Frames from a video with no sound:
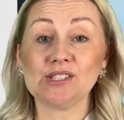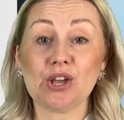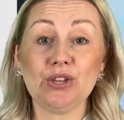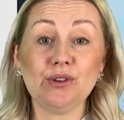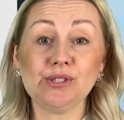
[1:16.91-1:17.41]

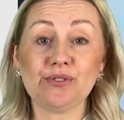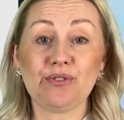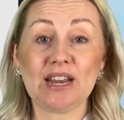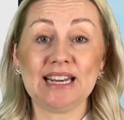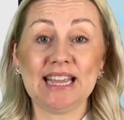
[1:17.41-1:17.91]
a
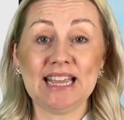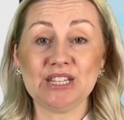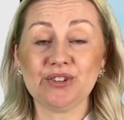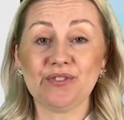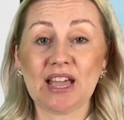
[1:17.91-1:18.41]
user-friendly
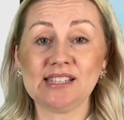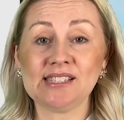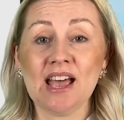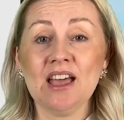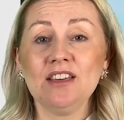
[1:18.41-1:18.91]

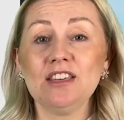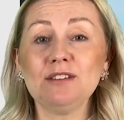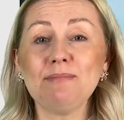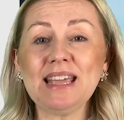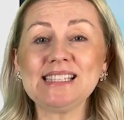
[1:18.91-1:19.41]
interface
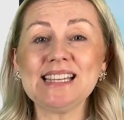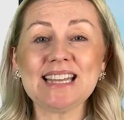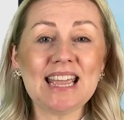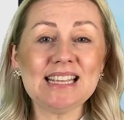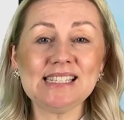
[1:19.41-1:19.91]
that makes it
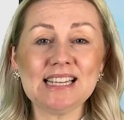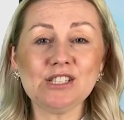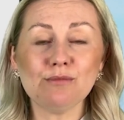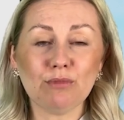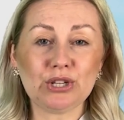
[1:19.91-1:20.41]
easy
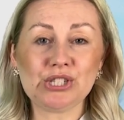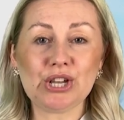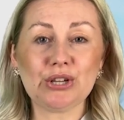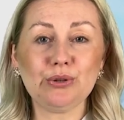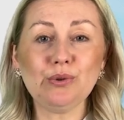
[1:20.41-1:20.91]
to
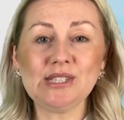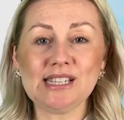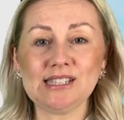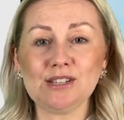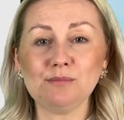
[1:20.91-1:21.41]
monitor your
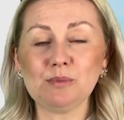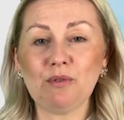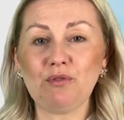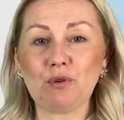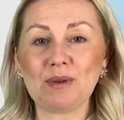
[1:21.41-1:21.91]
system's
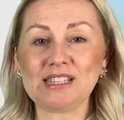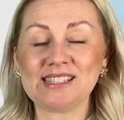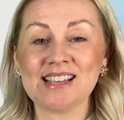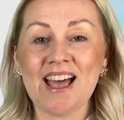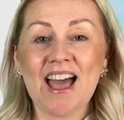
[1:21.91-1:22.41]

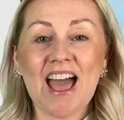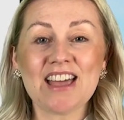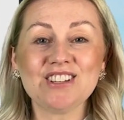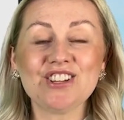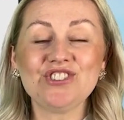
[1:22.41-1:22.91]
performance
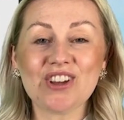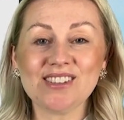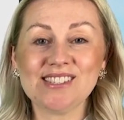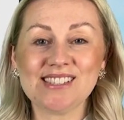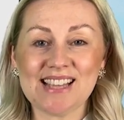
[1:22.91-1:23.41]
and
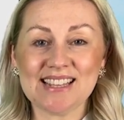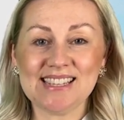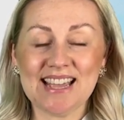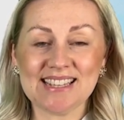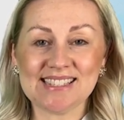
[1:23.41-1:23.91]
adjust
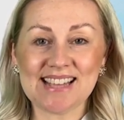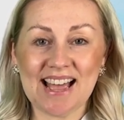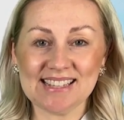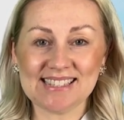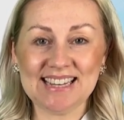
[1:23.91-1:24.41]
settings
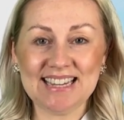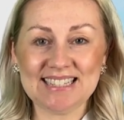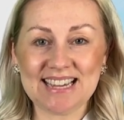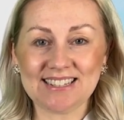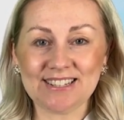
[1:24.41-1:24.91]
as
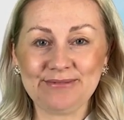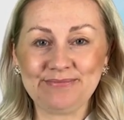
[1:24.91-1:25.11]
needed.